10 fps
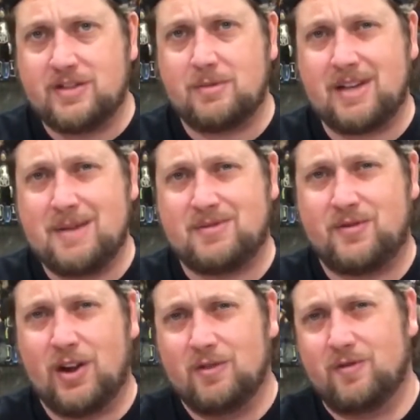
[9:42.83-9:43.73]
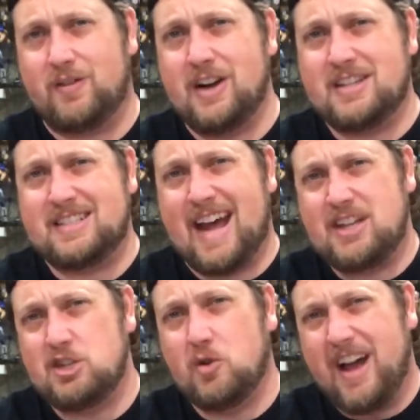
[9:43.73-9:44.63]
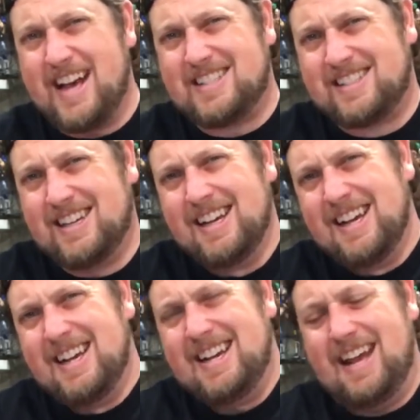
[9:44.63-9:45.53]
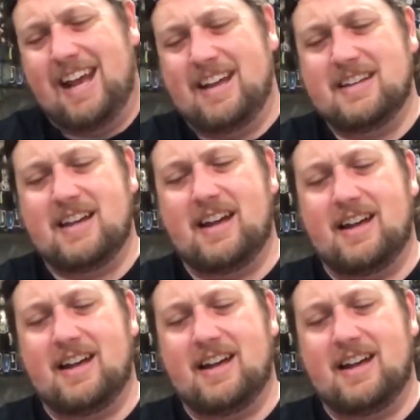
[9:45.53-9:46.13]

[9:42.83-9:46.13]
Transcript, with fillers: sometimes felt very statuesque and